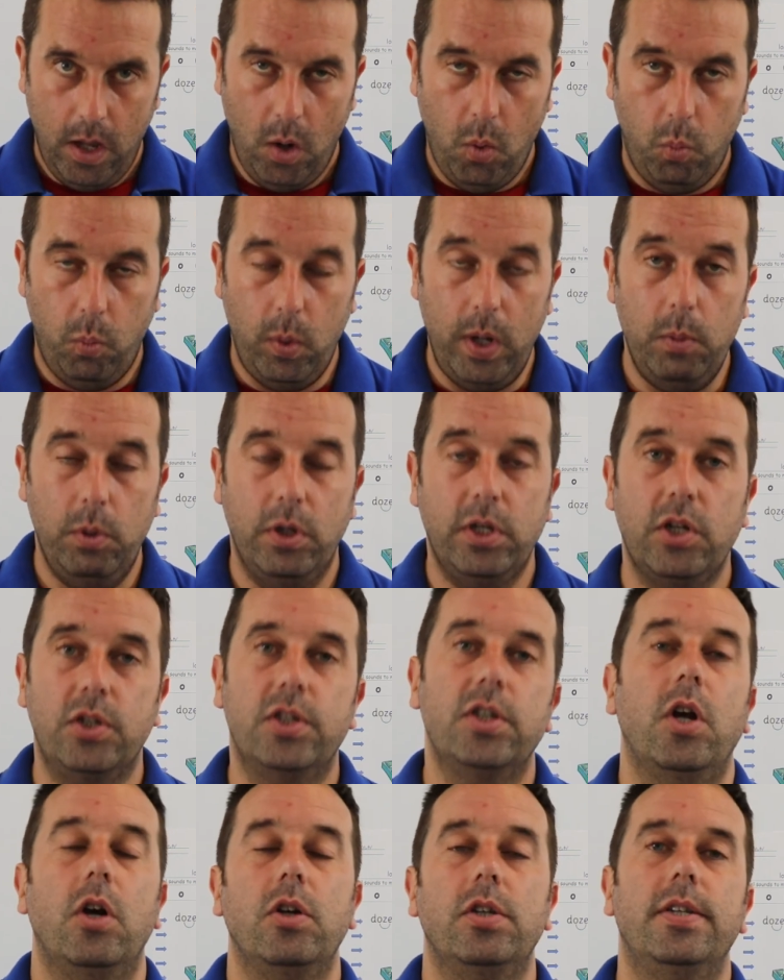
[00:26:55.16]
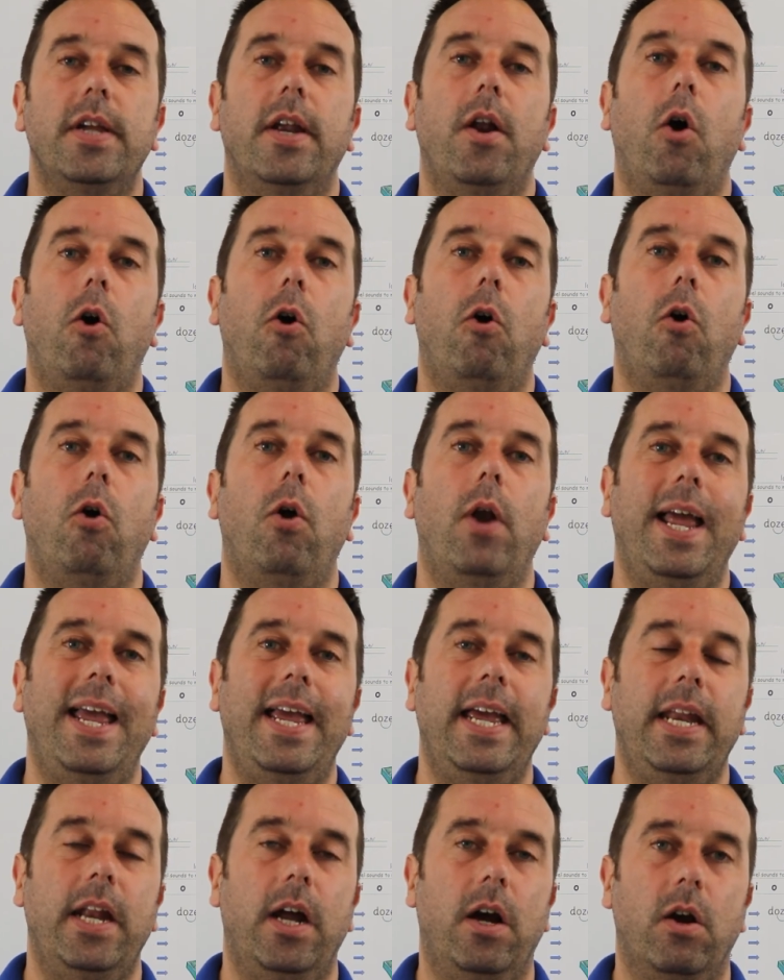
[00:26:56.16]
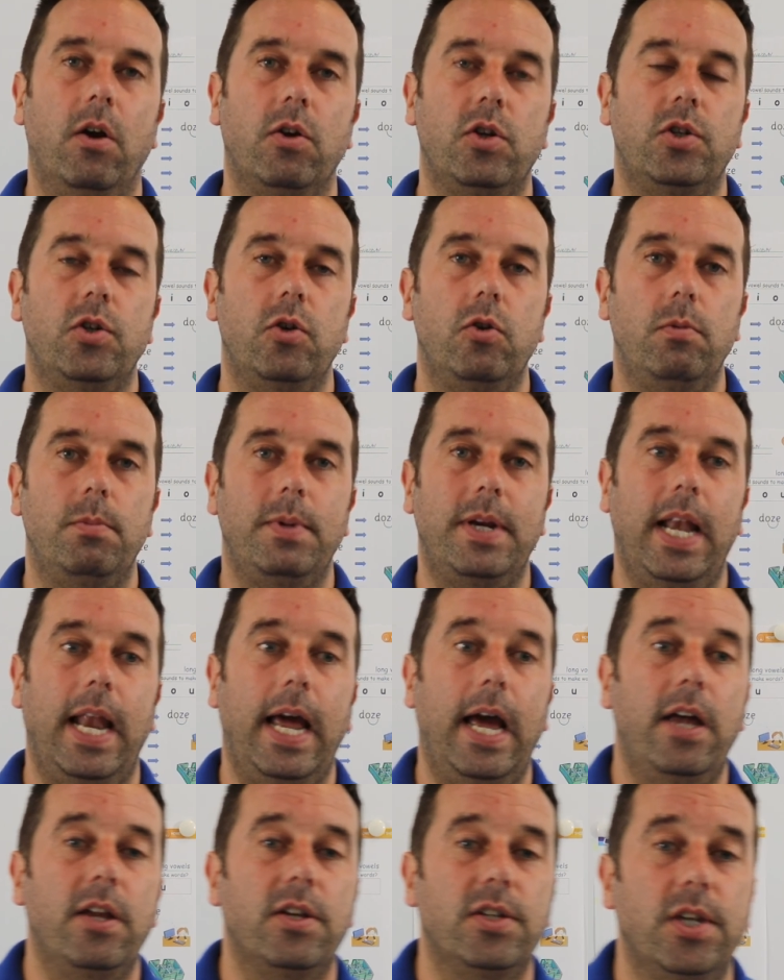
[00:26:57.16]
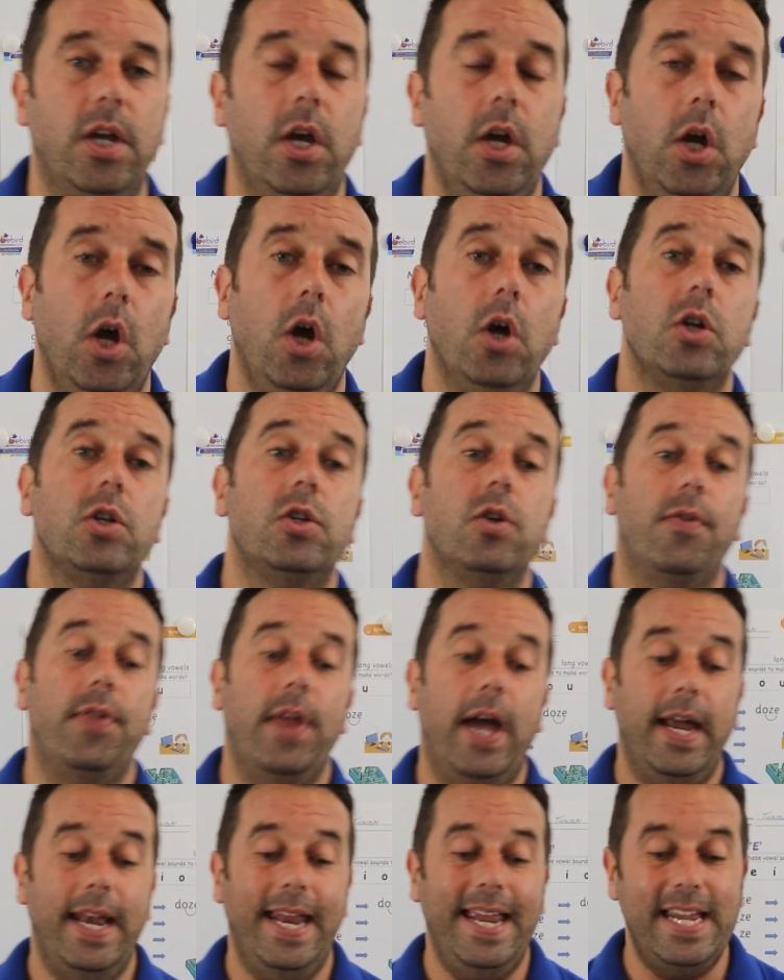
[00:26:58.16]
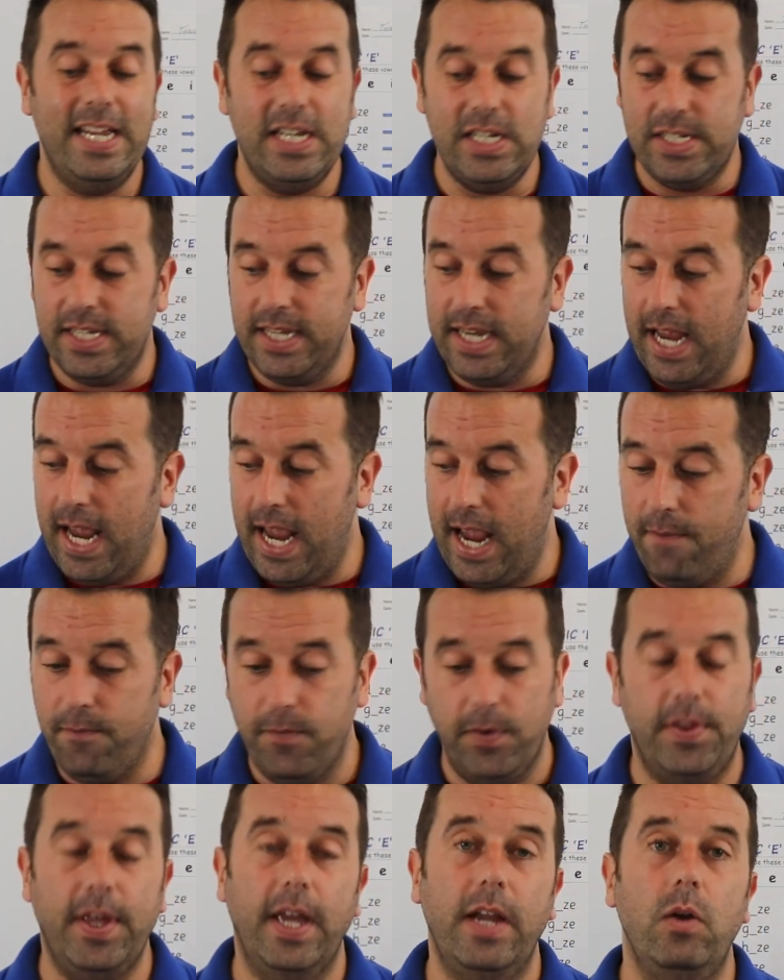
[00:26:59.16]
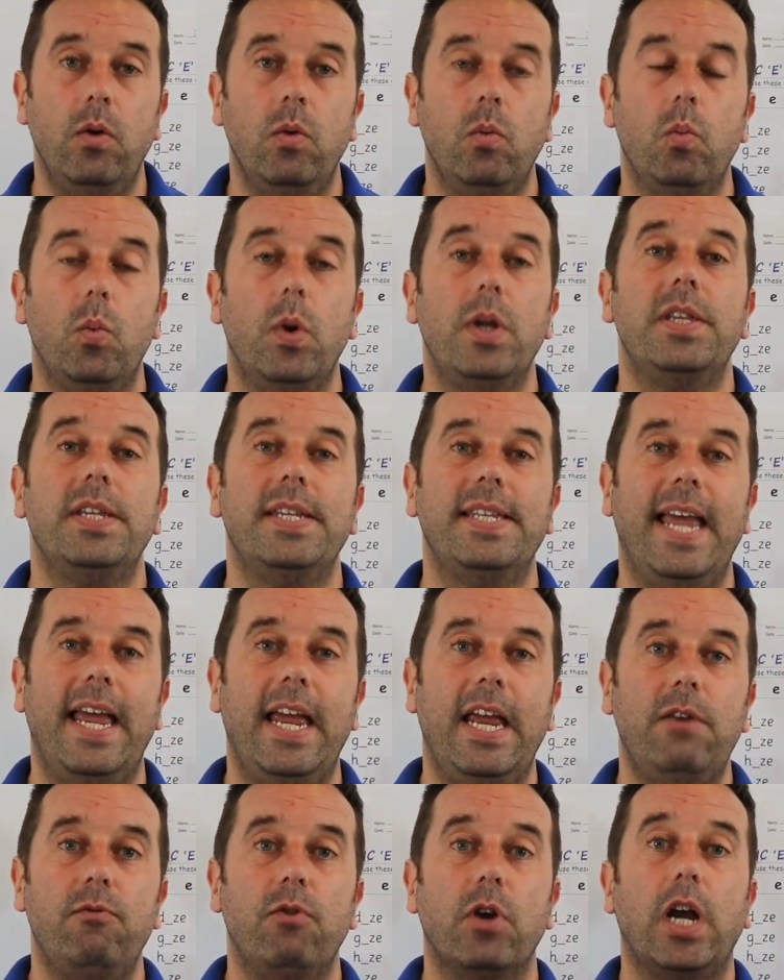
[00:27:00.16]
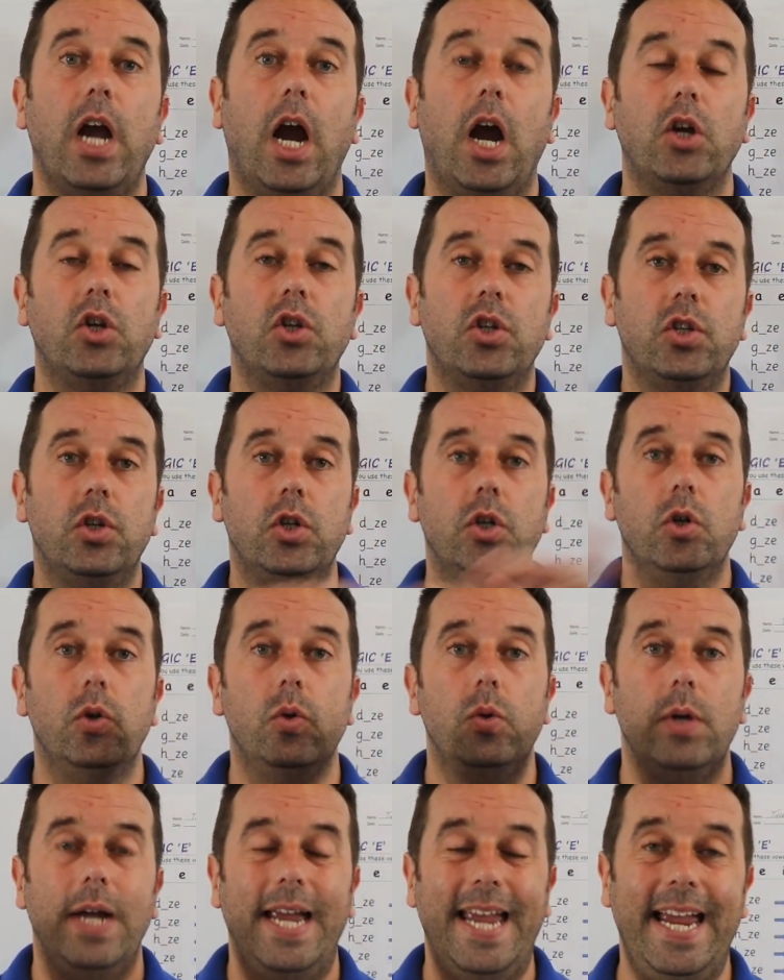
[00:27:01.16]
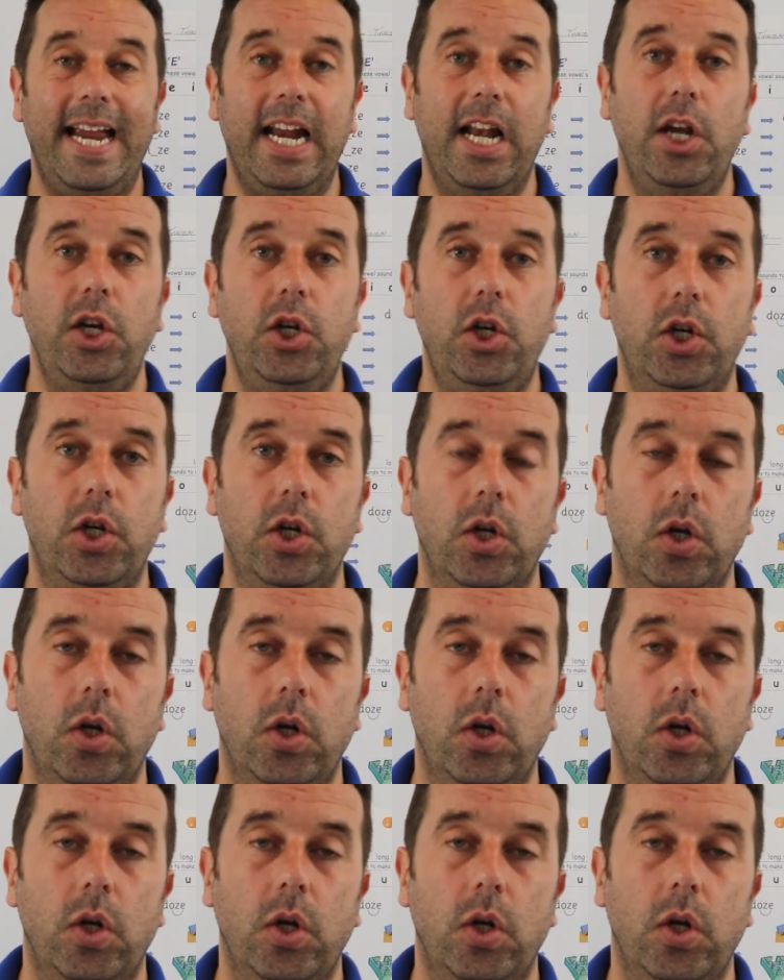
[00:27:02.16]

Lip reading: We will discuss it all in our Zoom class. So that is everything in regards to English,